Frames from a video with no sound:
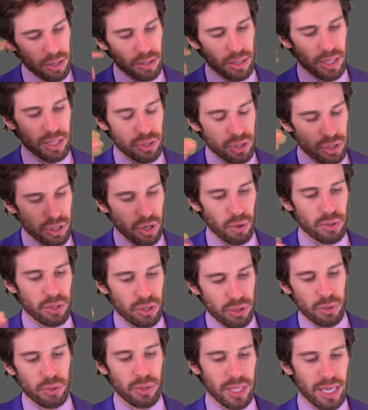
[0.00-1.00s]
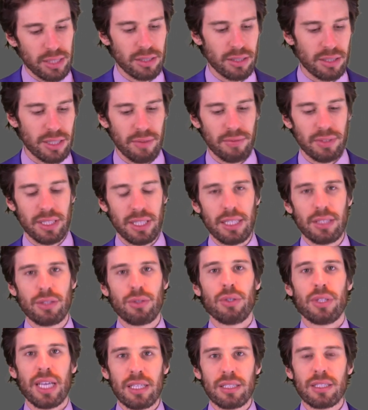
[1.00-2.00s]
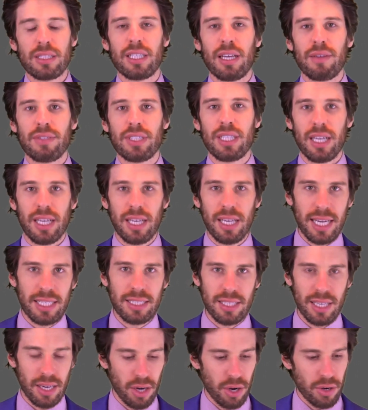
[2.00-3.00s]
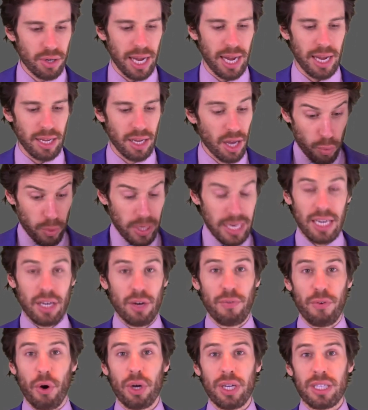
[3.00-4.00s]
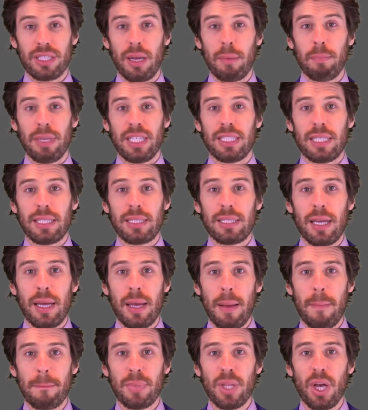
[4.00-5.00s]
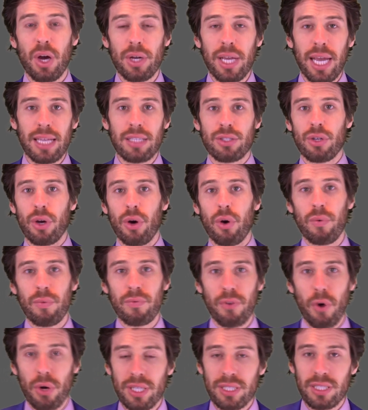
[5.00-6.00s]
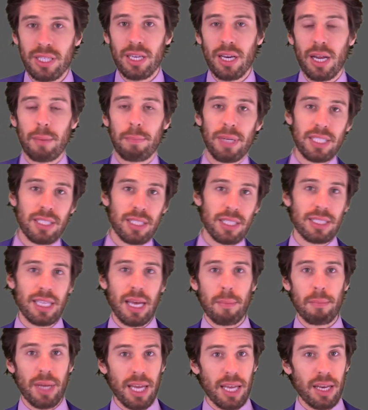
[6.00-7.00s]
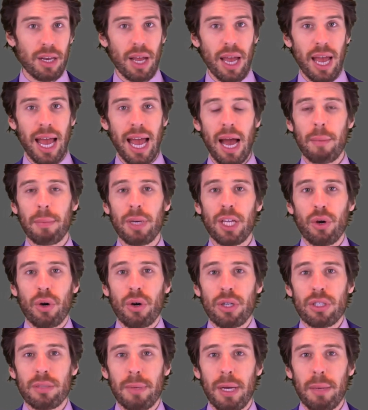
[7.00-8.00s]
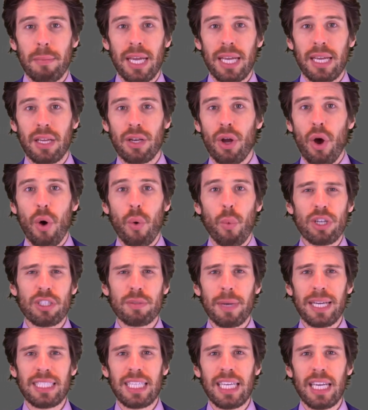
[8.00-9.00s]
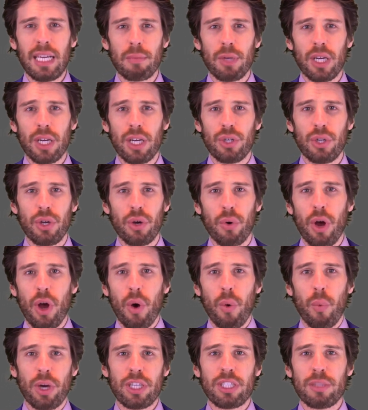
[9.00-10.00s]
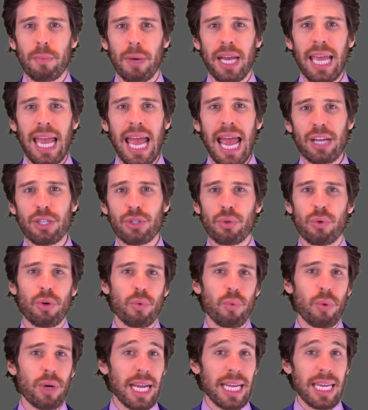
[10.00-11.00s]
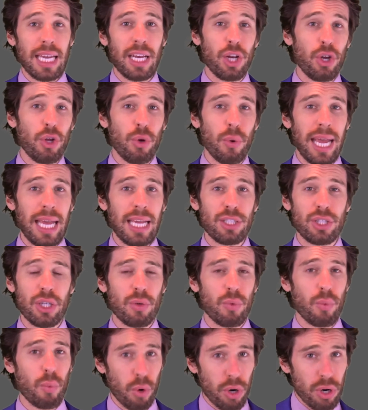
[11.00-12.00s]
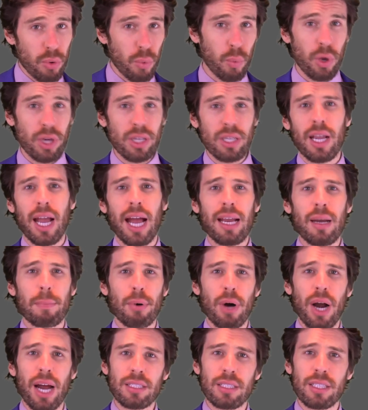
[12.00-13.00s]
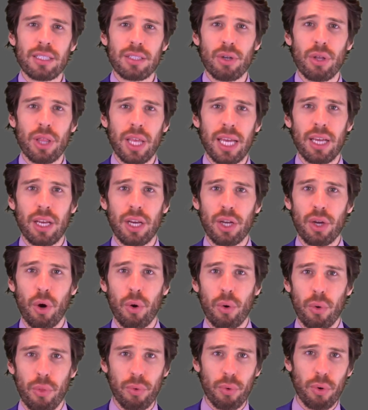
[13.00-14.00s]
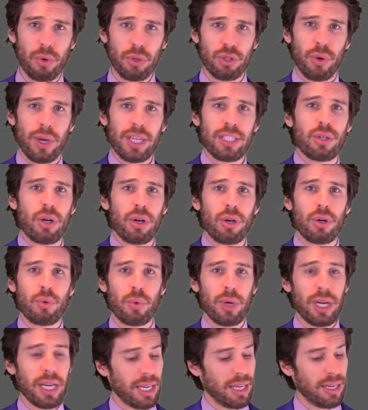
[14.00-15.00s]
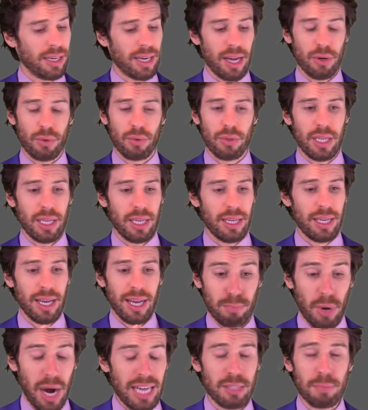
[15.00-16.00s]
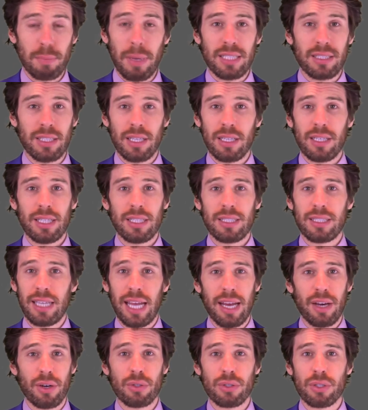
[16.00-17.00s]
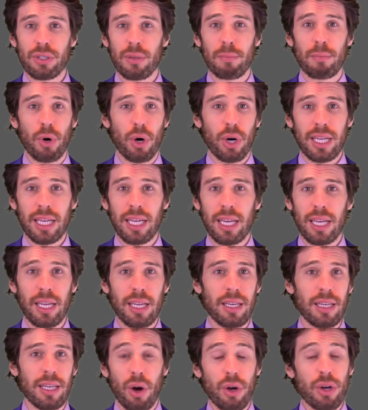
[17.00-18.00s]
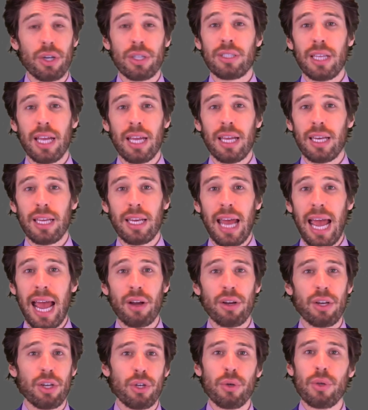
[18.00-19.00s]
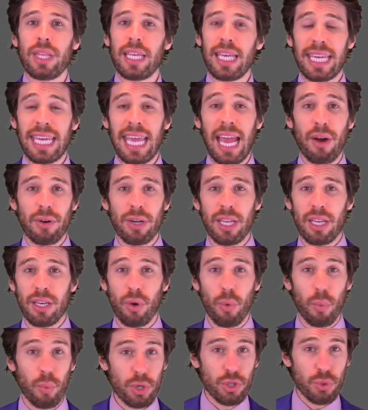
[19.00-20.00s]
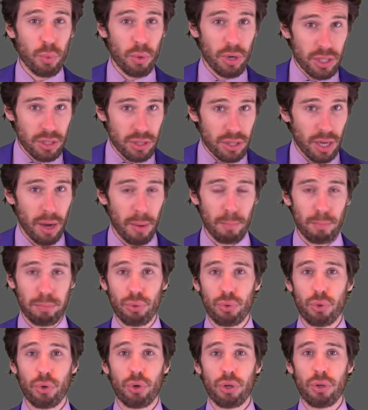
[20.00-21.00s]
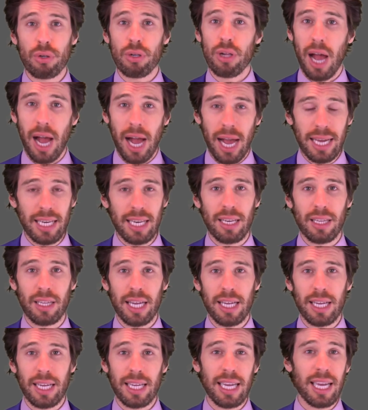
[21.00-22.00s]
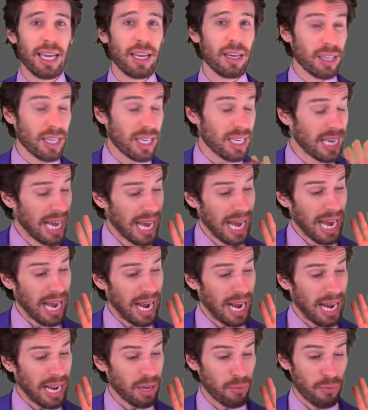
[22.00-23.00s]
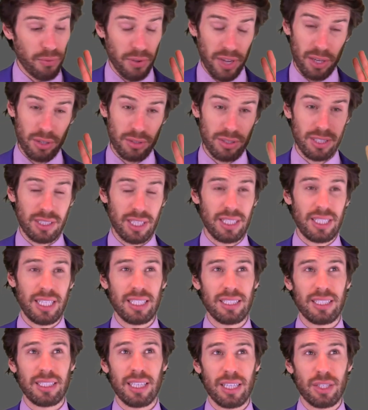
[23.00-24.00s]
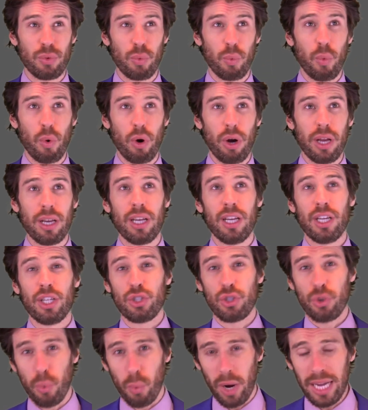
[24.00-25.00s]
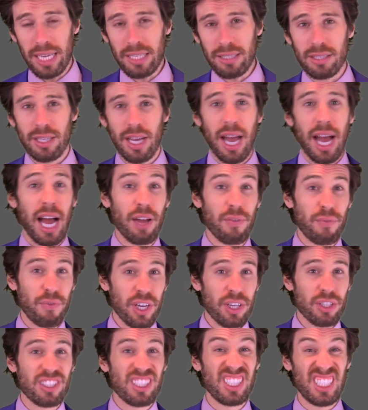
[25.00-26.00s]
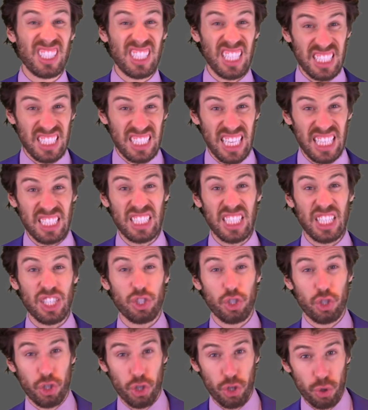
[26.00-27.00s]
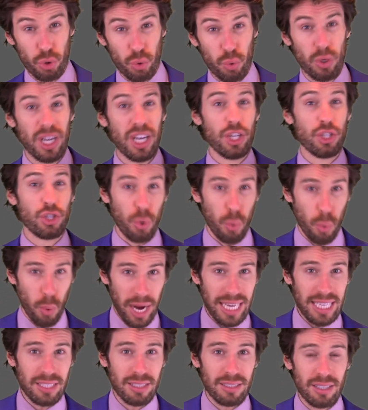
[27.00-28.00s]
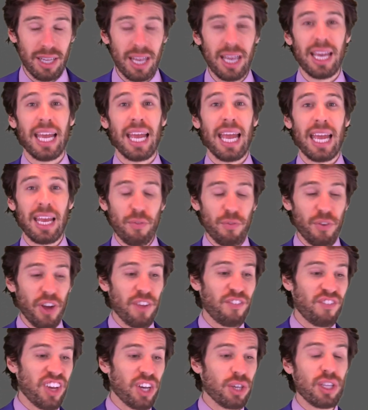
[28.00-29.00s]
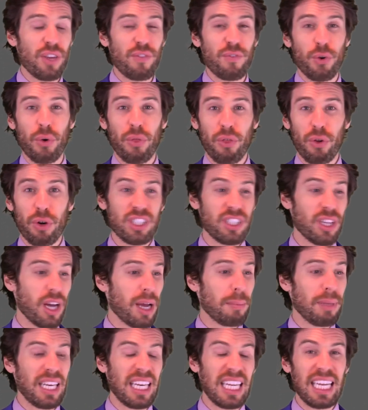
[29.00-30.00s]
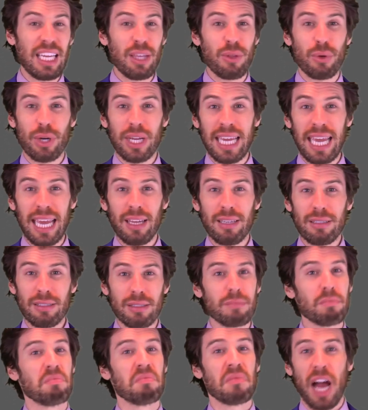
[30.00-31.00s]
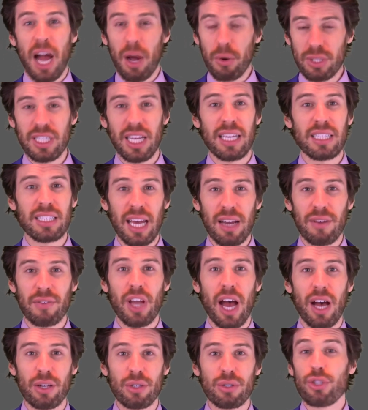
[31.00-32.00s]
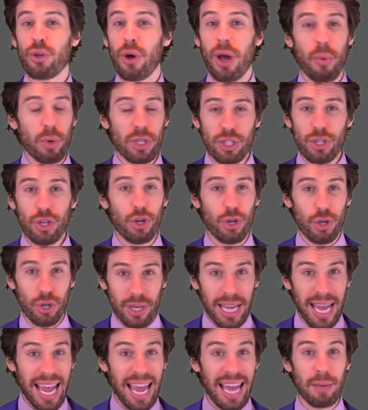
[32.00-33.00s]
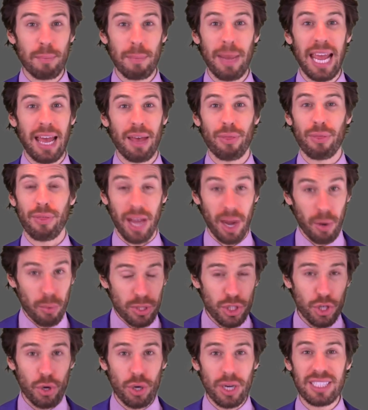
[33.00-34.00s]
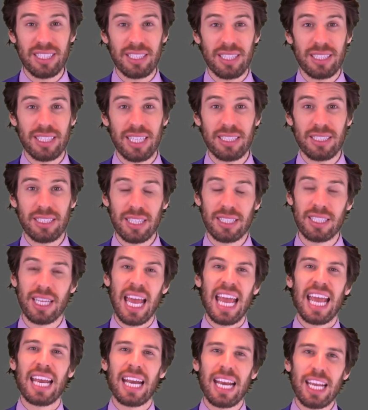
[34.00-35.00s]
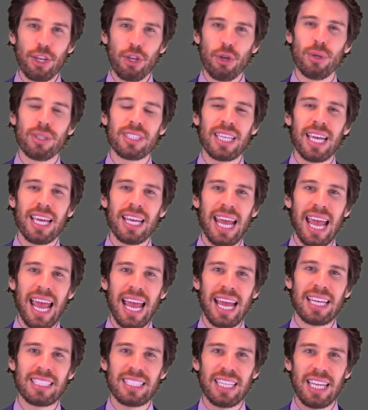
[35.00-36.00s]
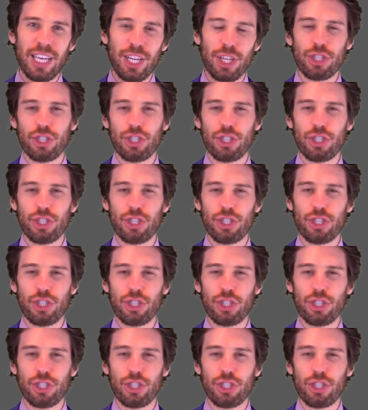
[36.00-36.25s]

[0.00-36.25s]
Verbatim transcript: Let's just go into two thousand seventeen. two thousand seventeen, I said, okay, we need to focus on business. Okay, so focusing on business, that meant, how many calls am I making? What's my team gonna do? What's my actual, when I get a new agent, what, what kind of process are they gonna go through? So I started reading not only prospecting, sales, marketing, understanding how to do the accounting, which was brutal. I didn't like accounting. I failed statistics one twice. I failed statistics two twice. And if I failed it for a third time in either case, I was kicked out of college. So I wasn't good at math. I wasn't good at statistics. And I used that as an